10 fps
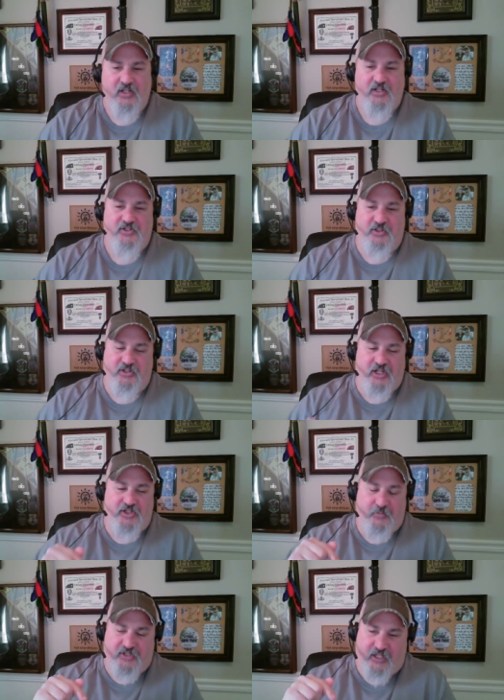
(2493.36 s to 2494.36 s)
so the
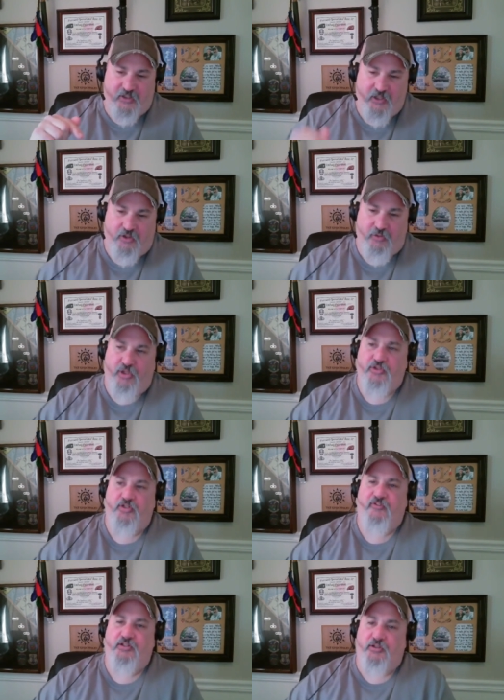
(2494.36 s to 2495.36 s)
gunship's like, no, they're approaching the
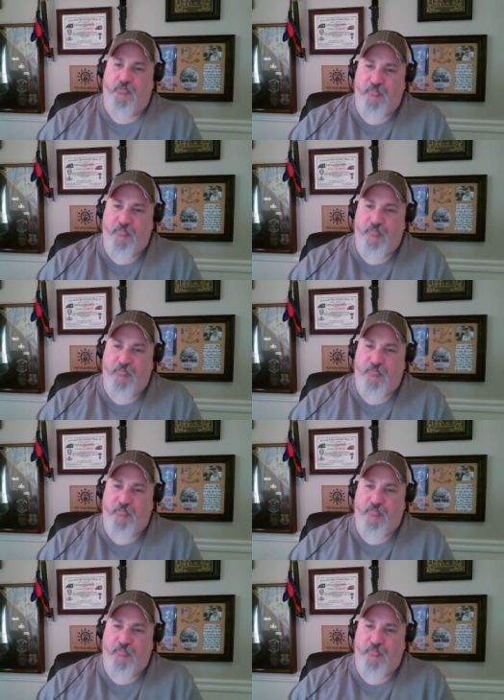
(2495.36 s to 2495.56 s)
vehicle,